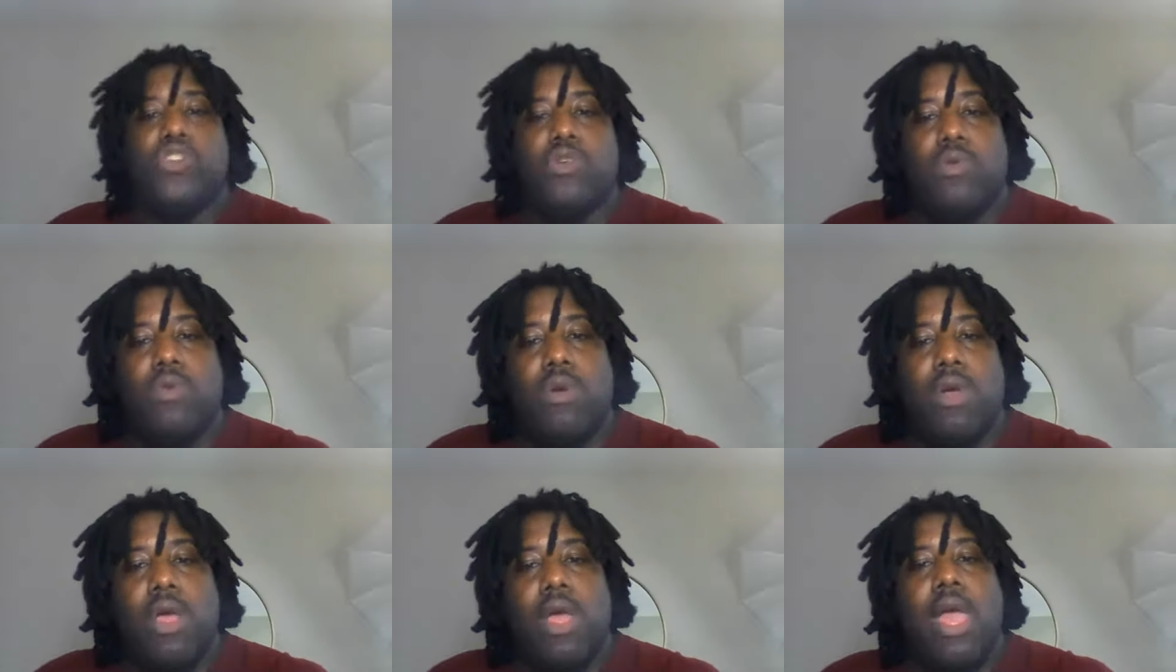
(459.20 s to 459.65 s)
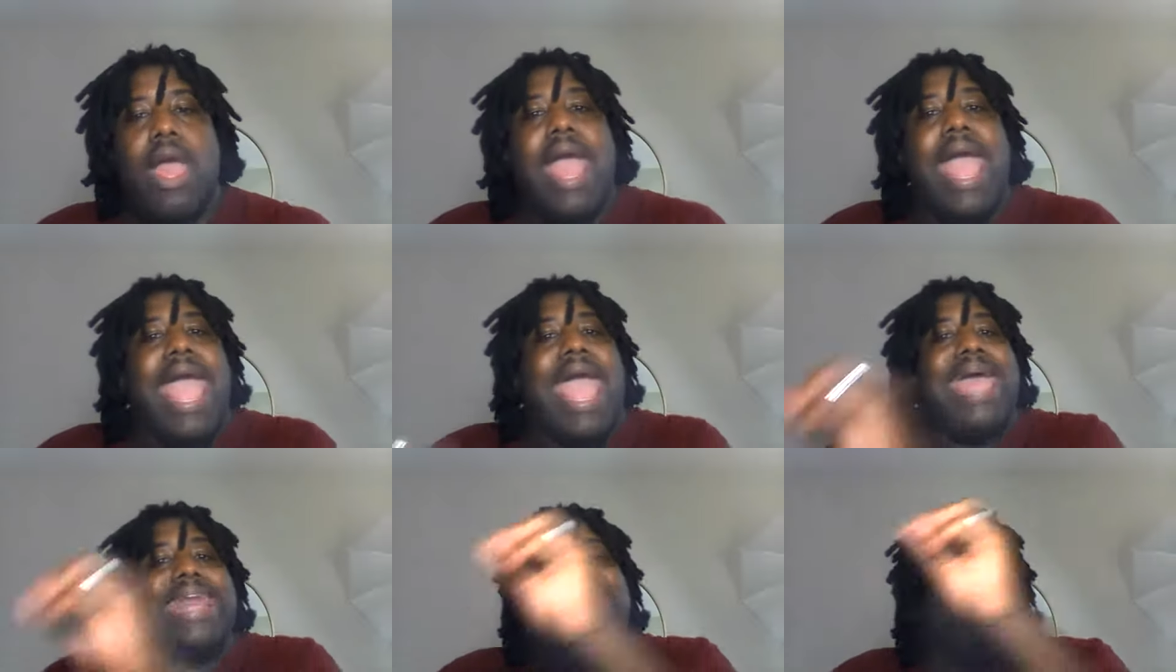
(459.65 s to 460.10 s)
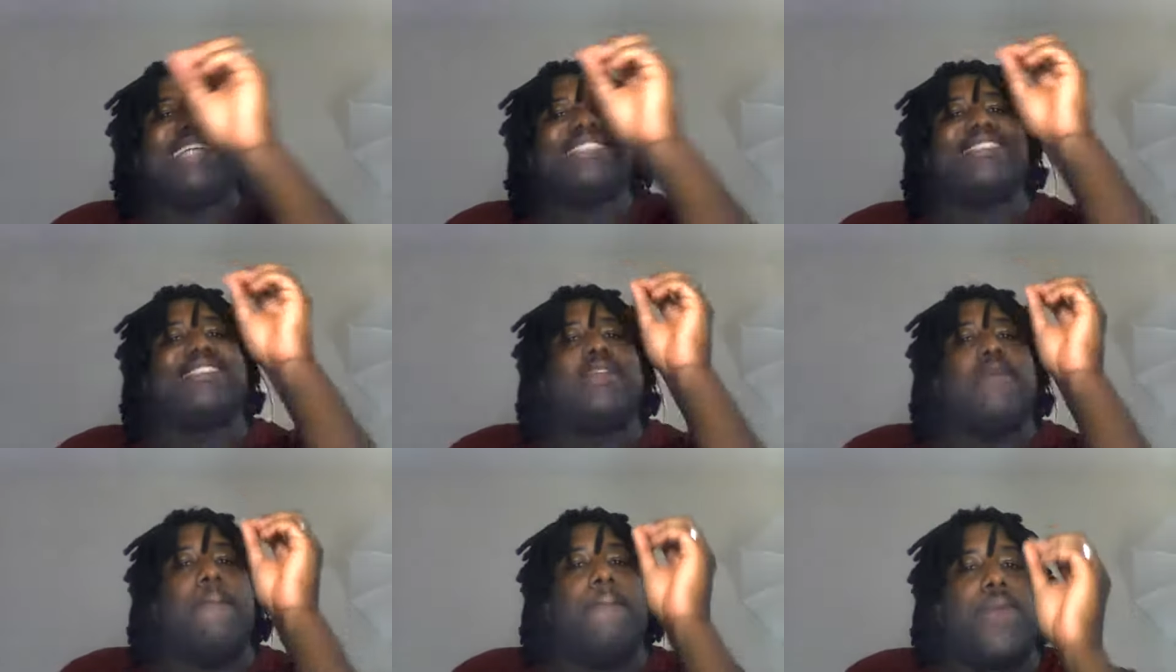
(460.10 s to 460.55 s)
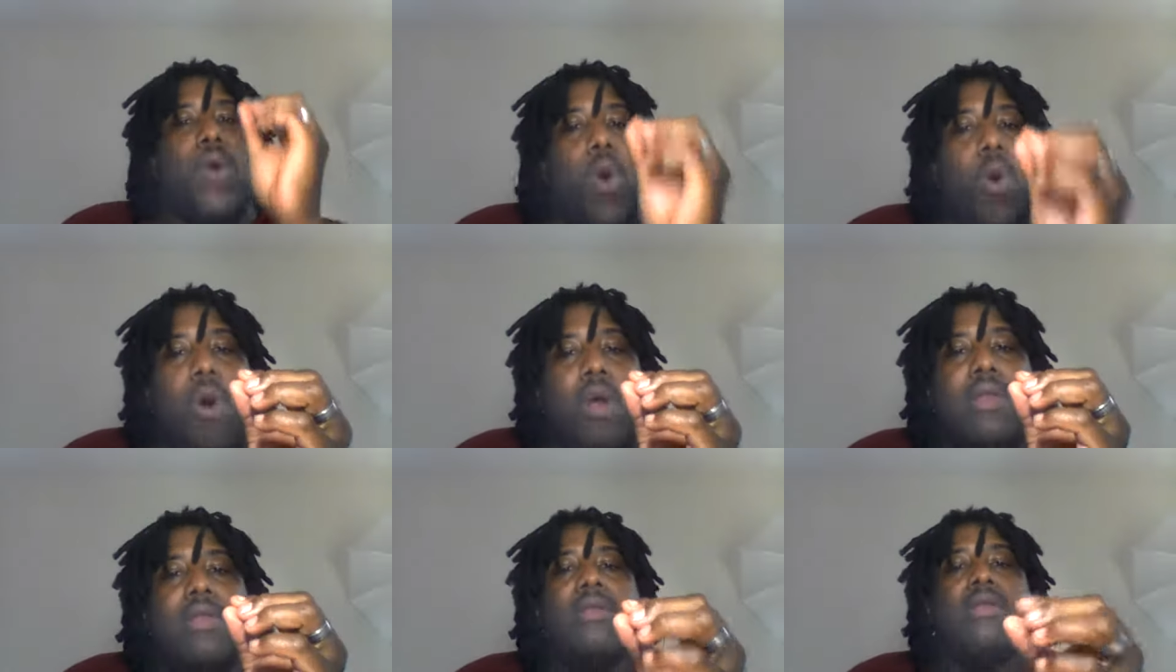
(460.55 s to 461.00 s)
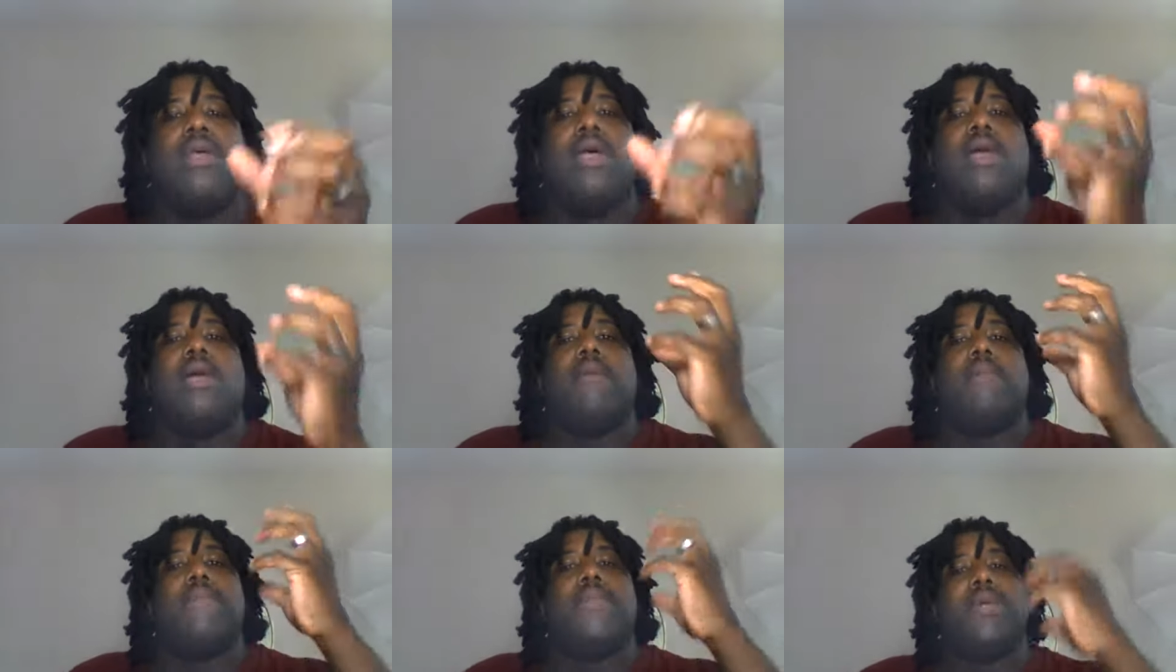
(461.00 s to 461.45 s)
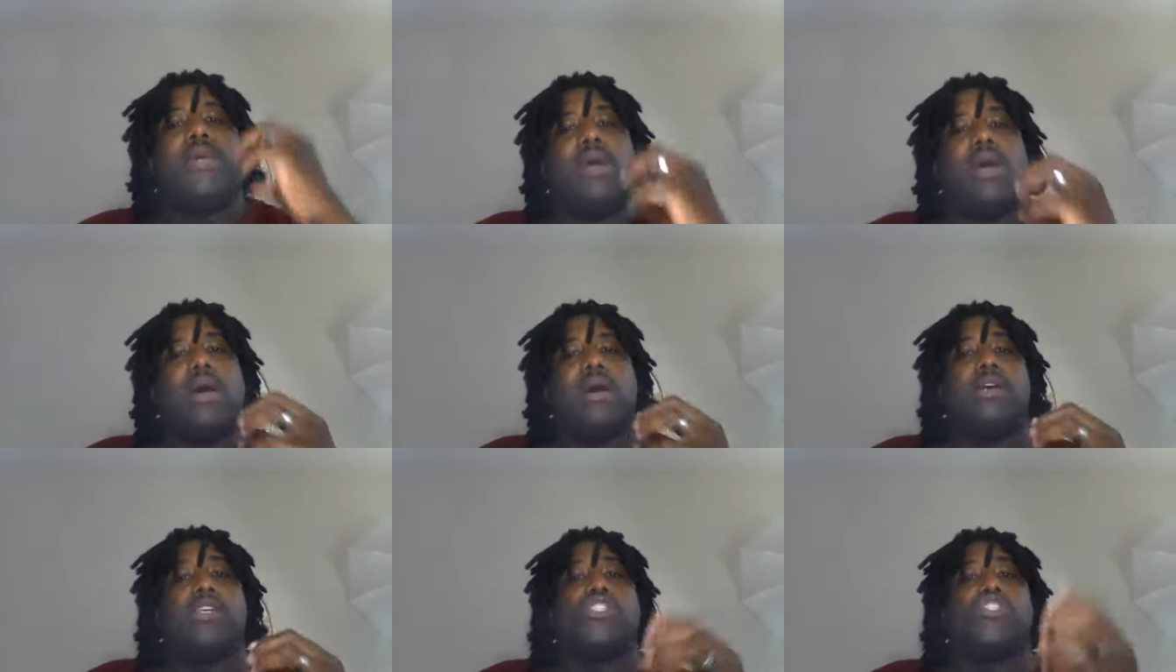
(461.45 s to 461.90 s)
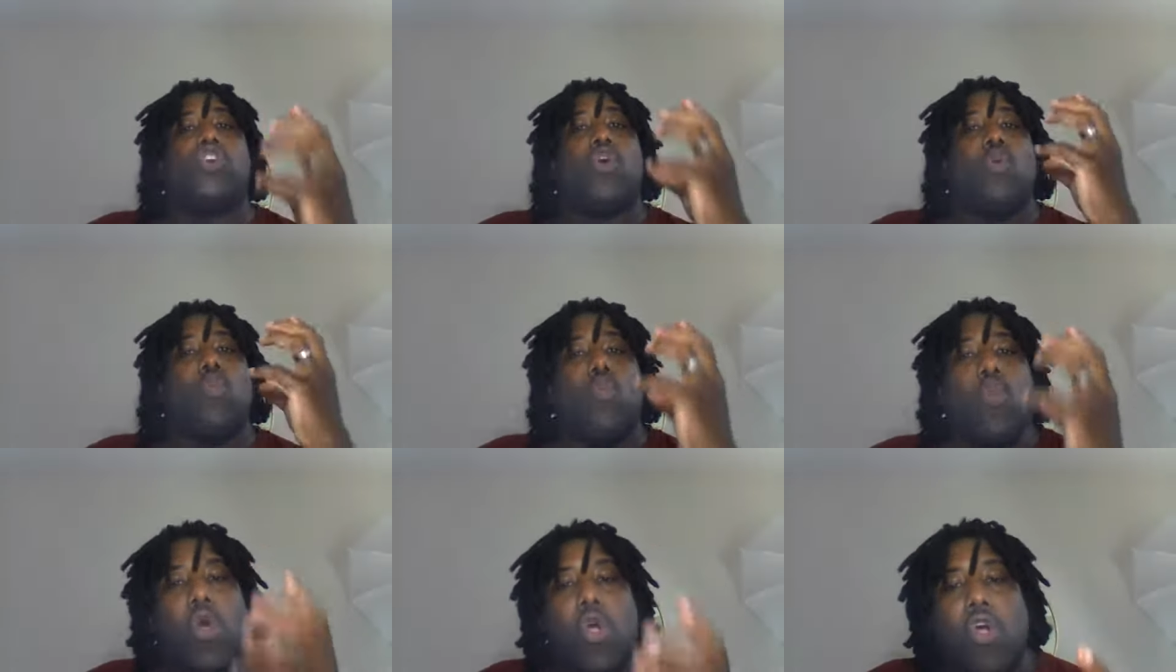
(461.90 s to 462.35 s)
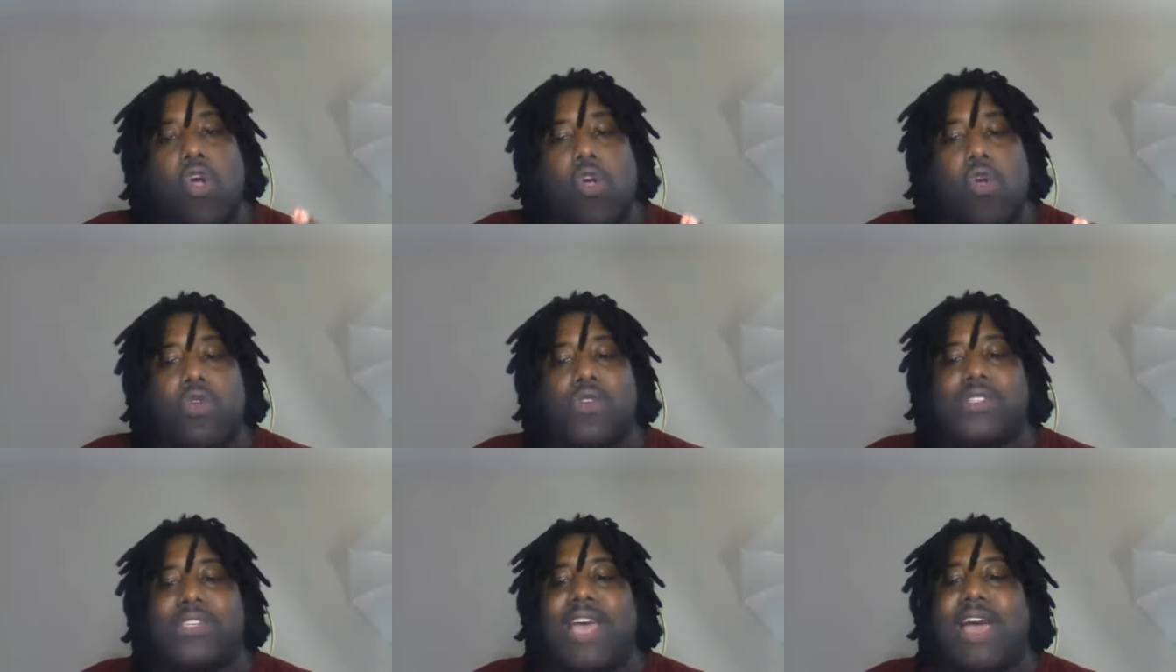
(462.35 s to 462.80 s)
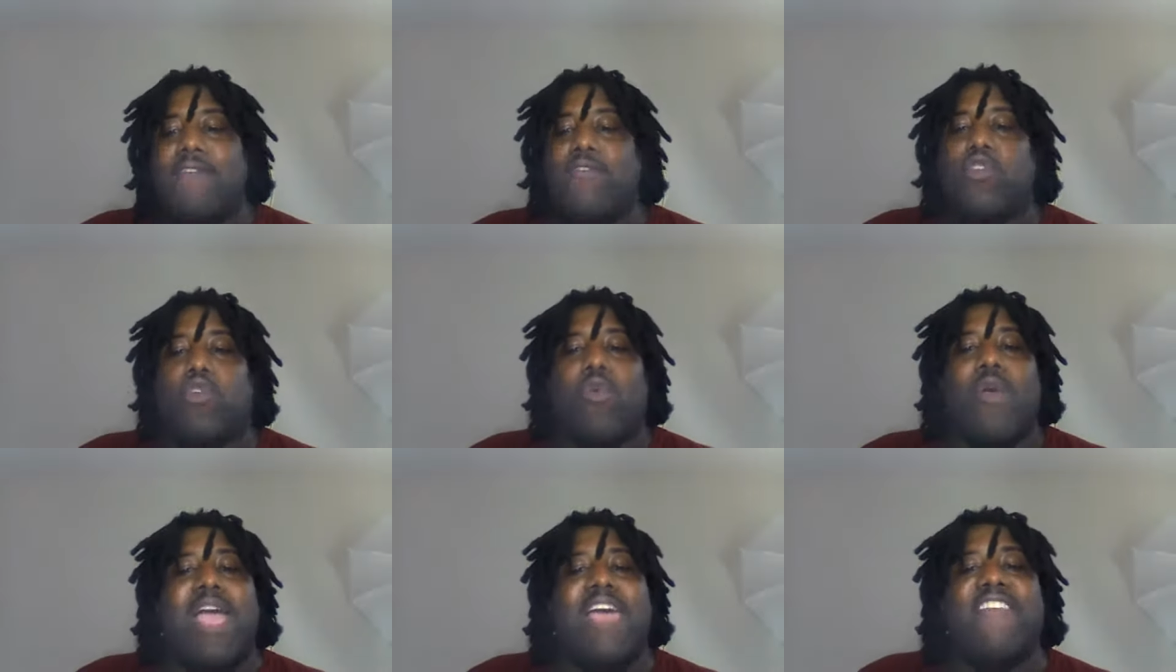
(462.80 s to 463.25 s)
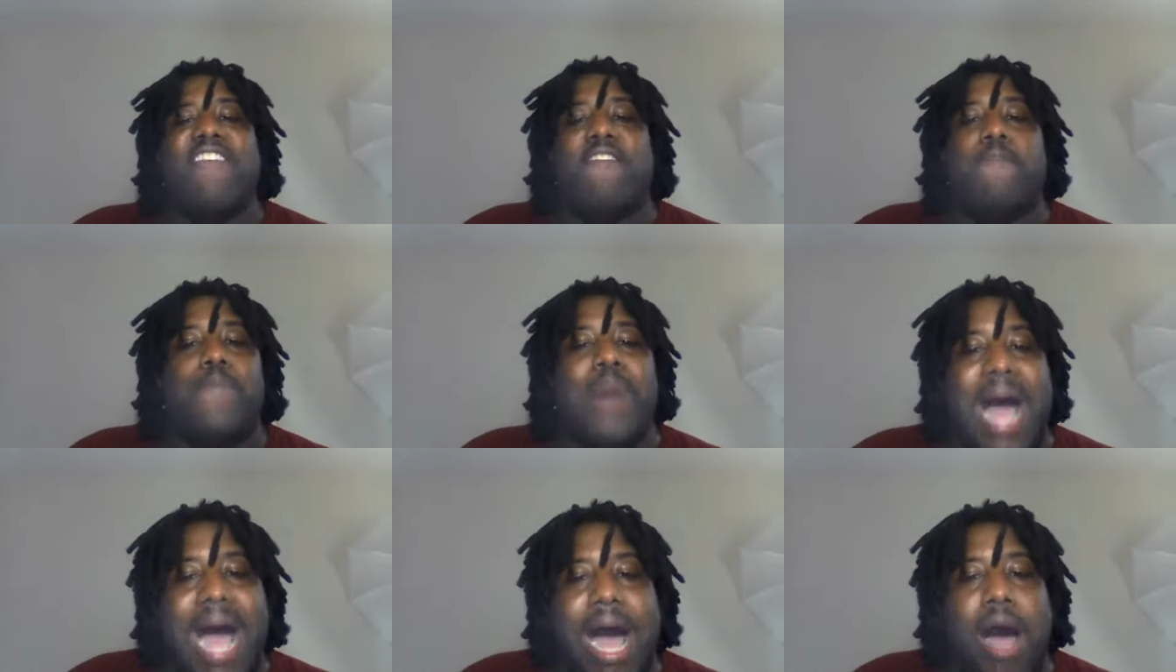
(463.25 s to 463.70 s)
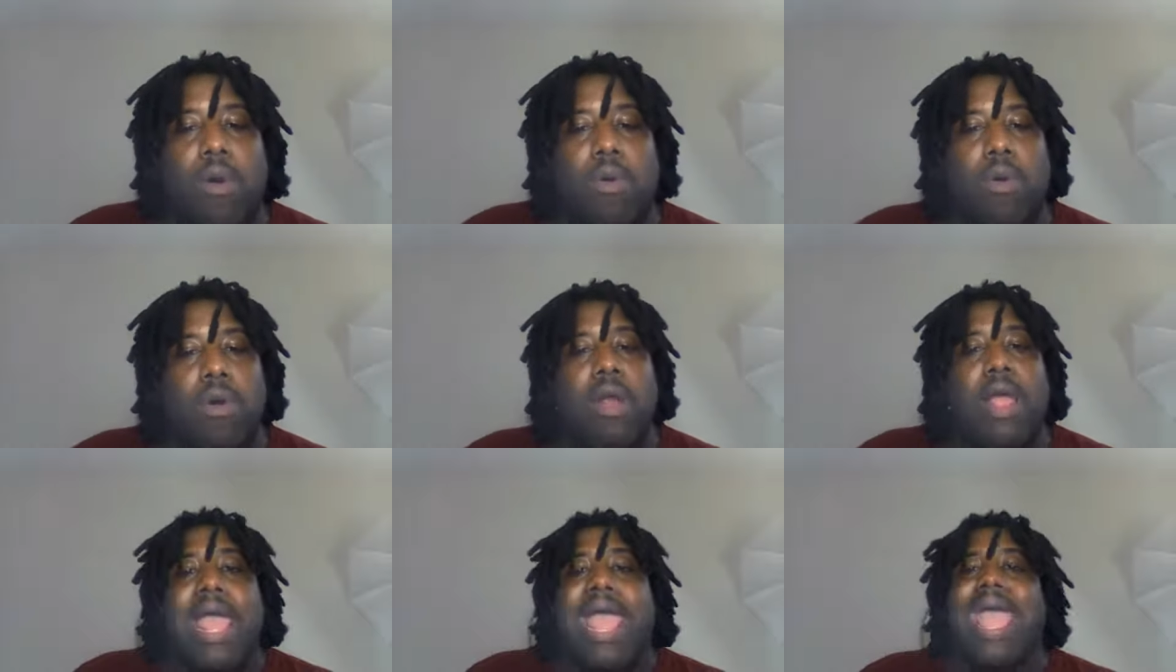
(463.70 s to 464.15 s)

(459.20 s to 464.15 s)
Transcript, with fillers: you. And that's important because your words have creative power.